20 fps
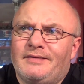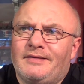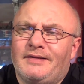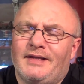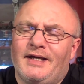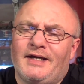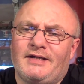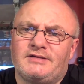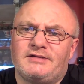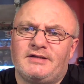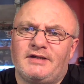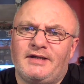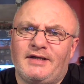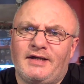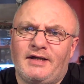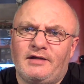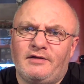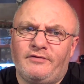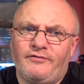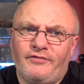That's the
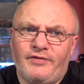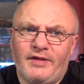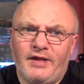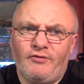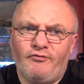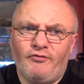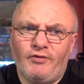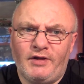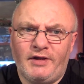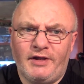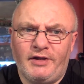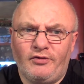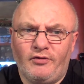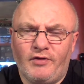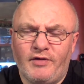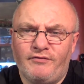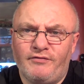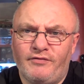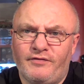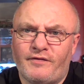kind of thing really you're
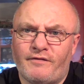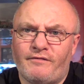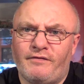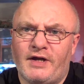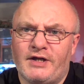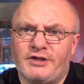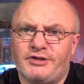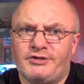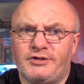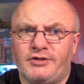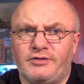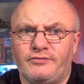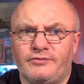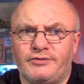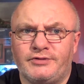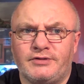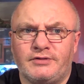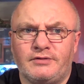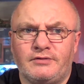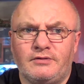looking for flesh
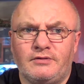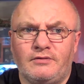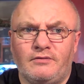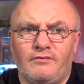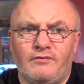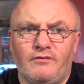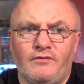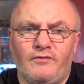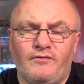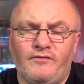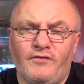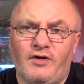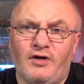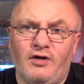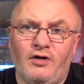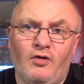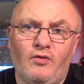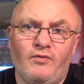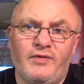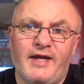tones. For
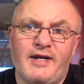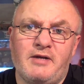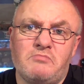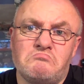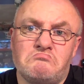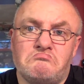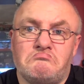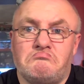clothing,